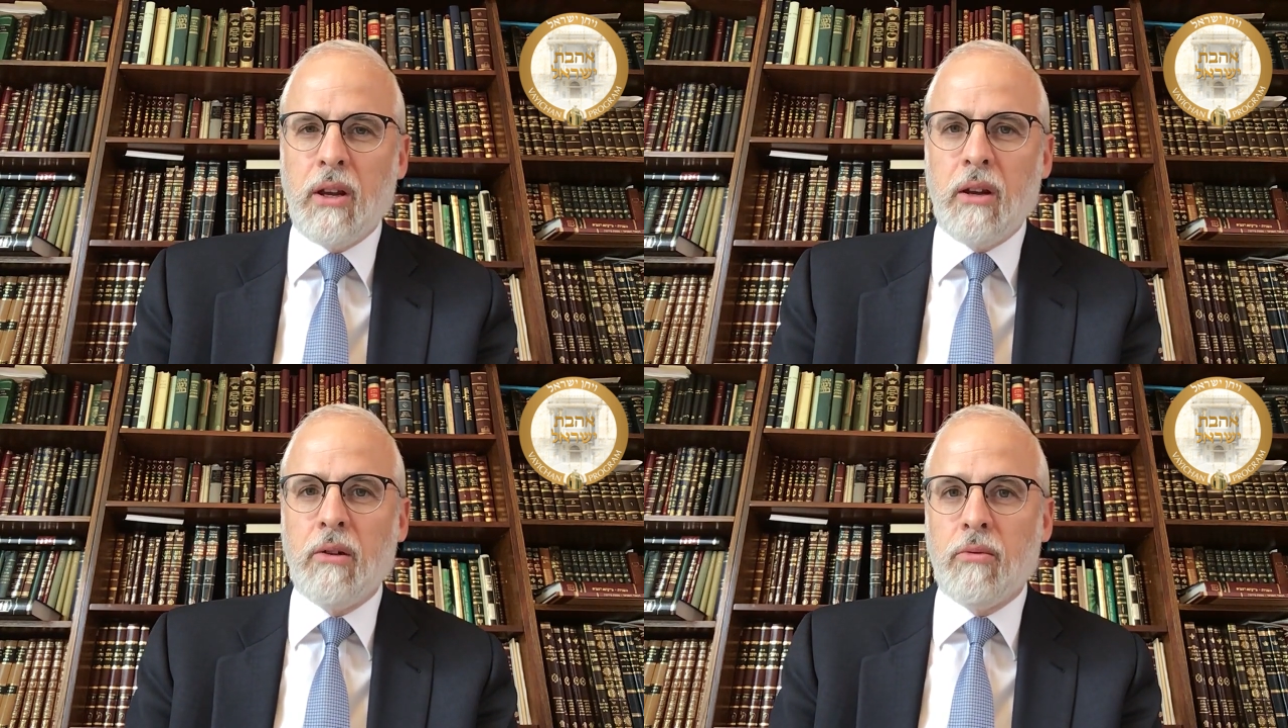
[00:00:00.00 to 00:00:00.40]

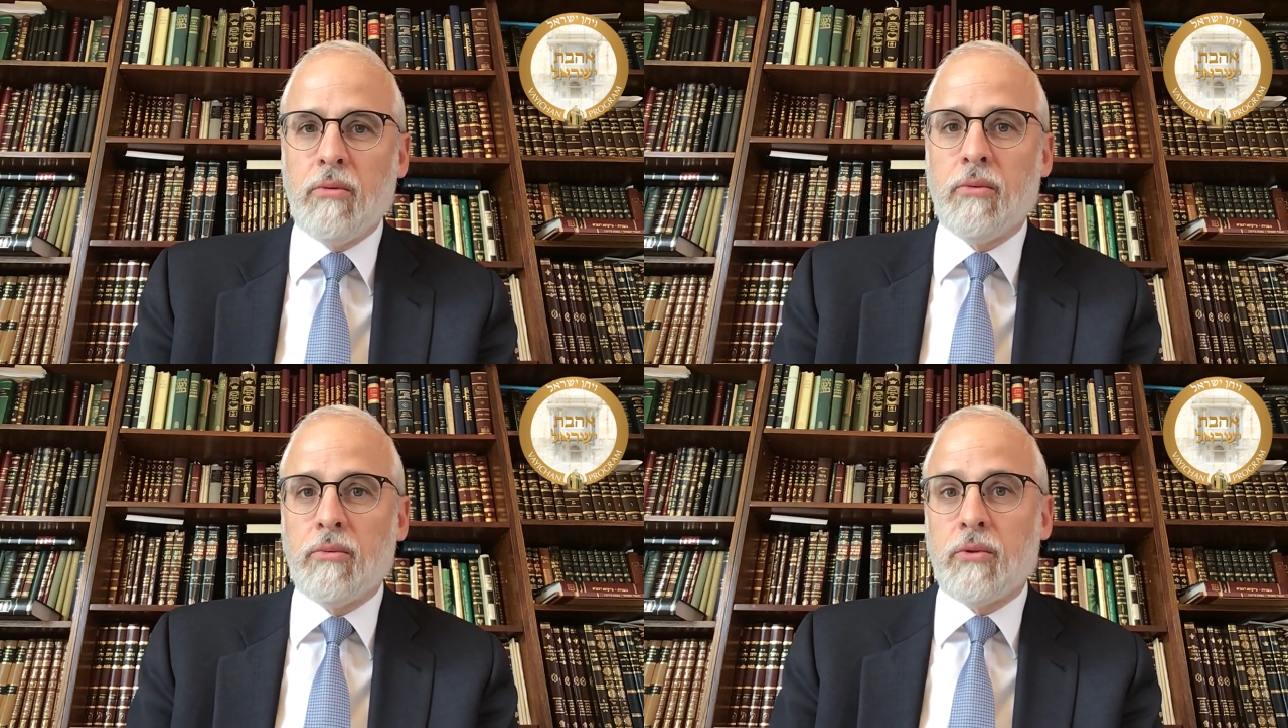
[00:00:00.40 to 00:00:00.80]
he
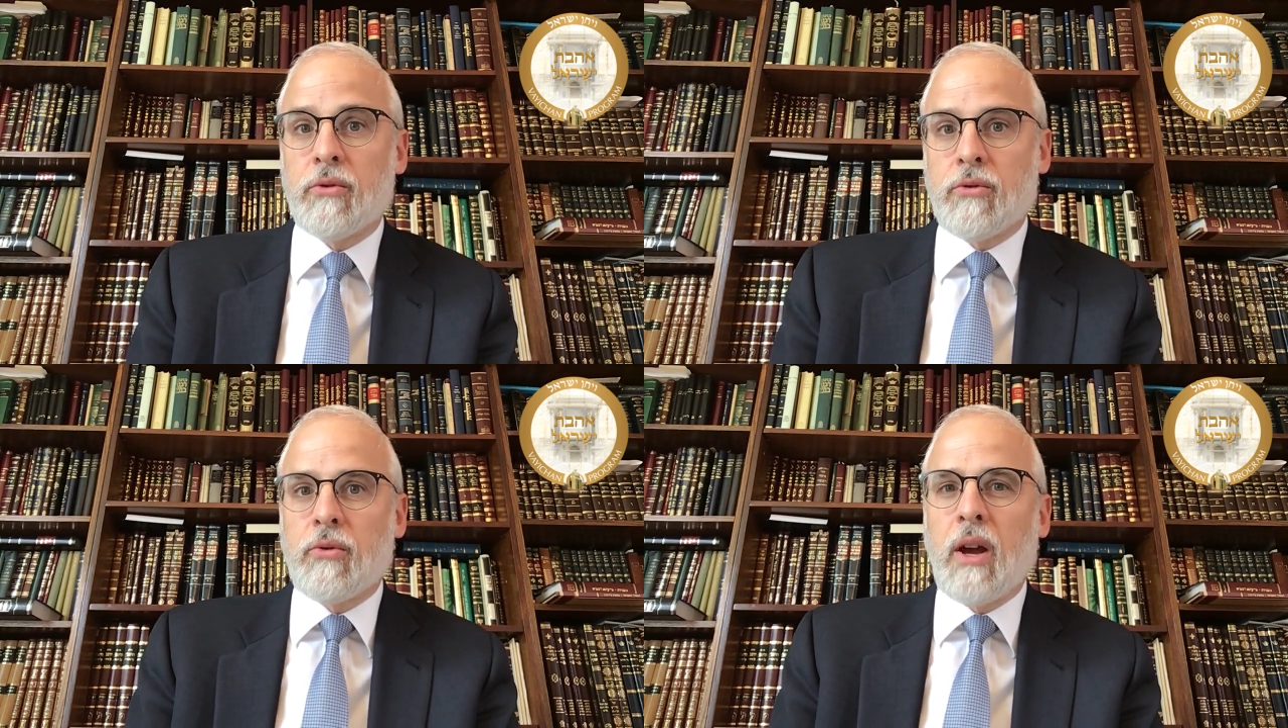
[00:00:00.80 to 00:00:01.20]

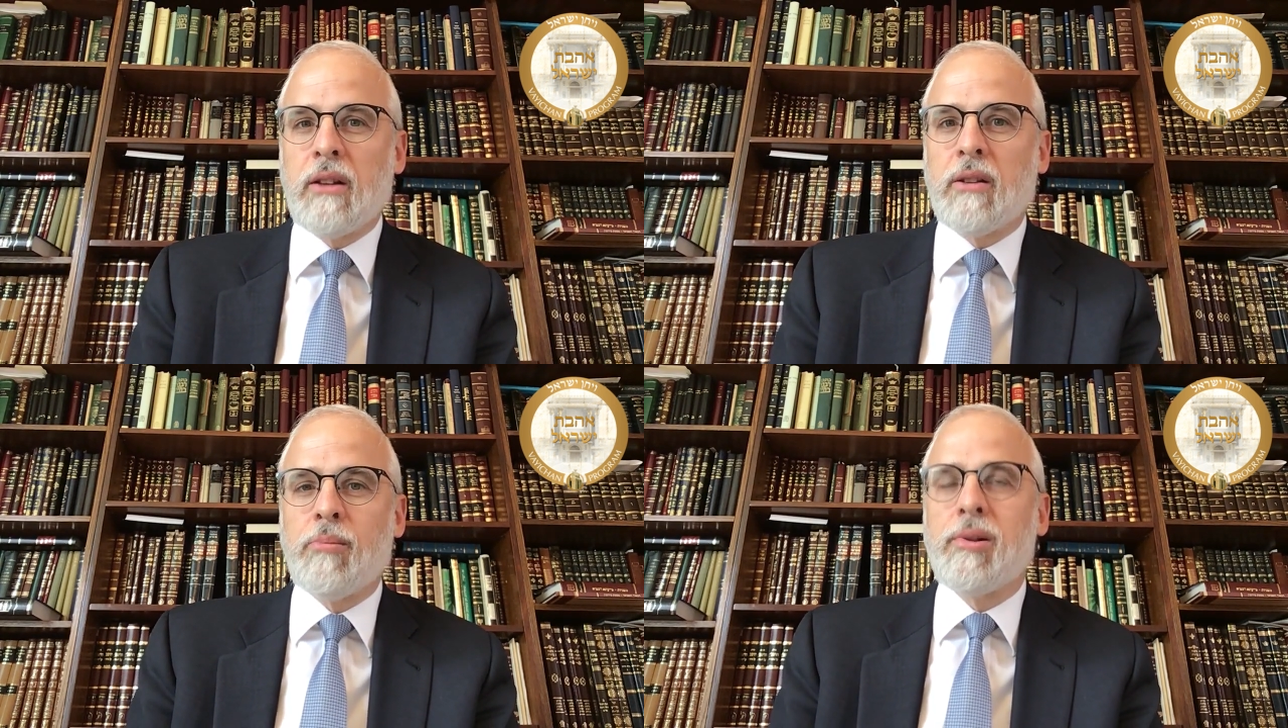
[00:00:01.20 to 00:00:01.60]

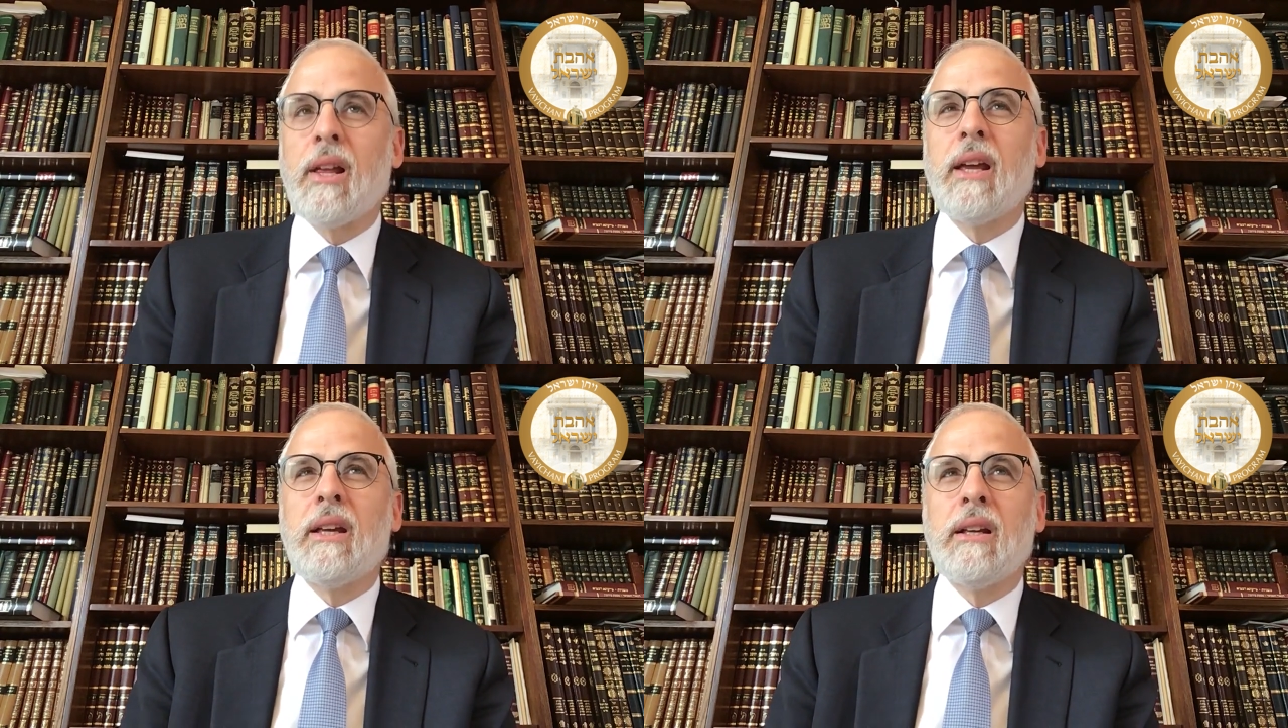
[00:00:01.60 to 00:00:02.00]
tried to
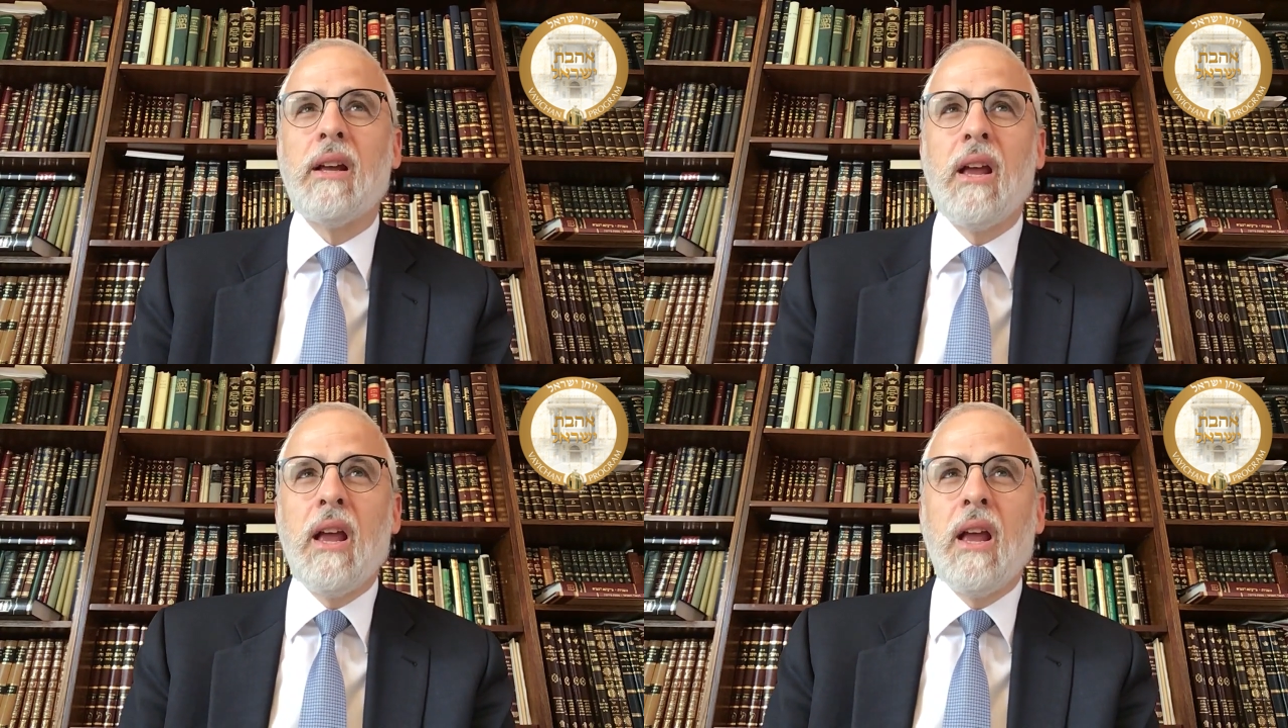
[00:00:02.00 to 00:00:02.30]
play